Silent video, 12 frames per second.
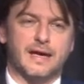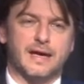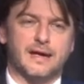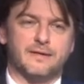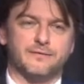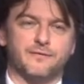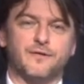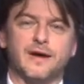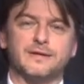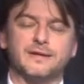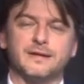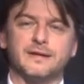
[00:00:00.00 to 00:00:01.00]
And
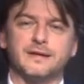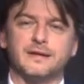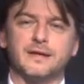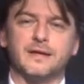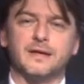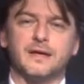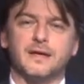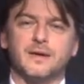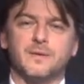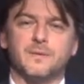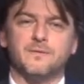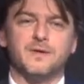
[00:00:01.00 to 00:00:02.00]
finally,
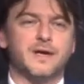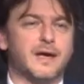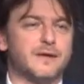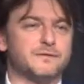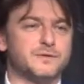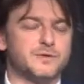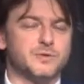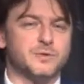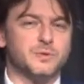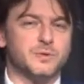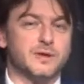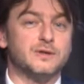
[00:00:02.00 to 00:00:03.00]
we have
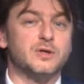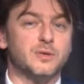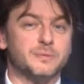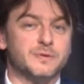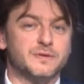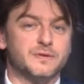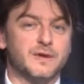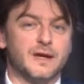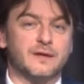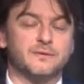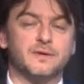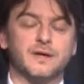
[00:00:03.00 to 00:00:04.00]
to adopt
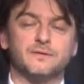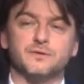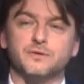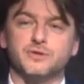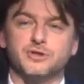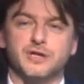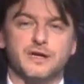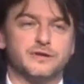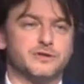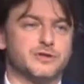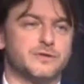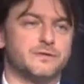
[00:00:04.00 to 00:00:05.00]
and we have to
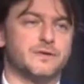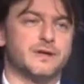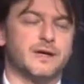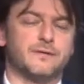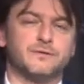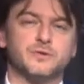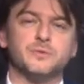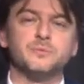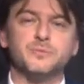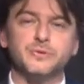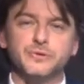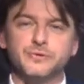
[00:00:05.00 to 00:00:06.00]
change. We have to
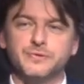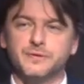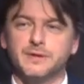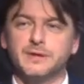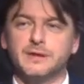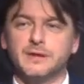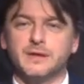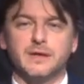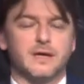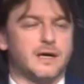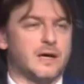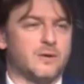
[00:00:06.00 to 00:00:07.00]
improve
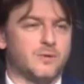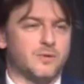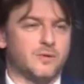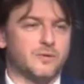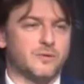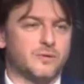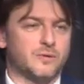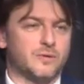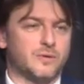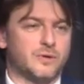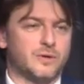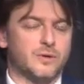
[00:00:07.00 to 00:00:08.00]
our
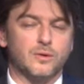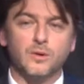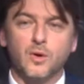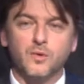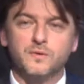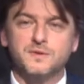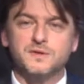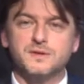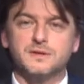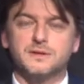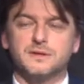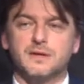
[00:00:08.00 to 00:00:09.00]

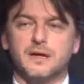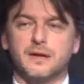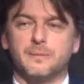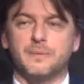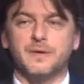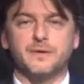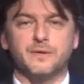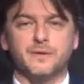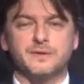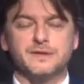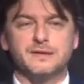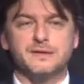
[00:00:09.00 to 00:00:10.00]
laws,
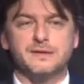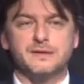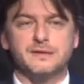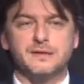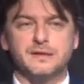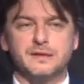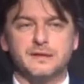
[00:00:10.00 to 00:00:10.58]
because this is